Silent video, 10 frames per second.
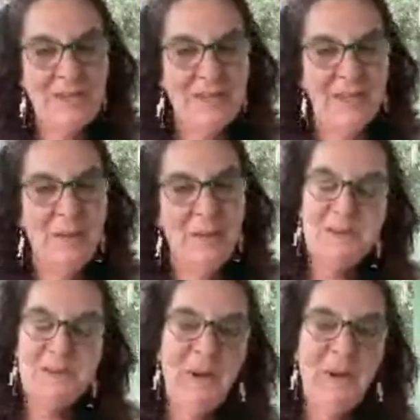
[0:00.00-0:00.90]
I
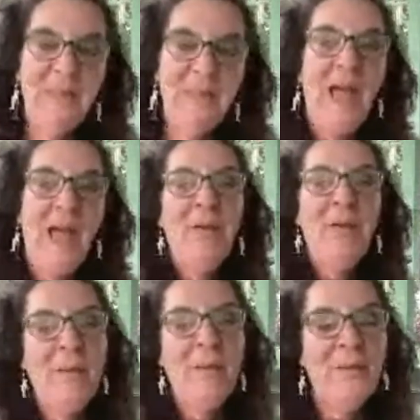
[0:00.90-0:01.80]
remember one of the
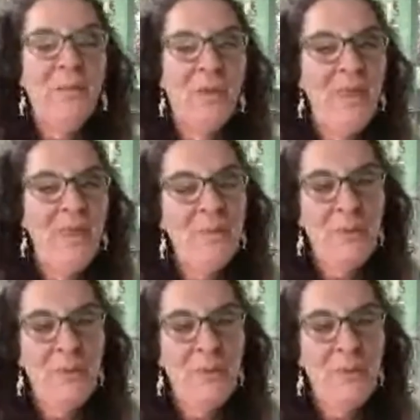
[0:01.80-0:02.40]
greatest things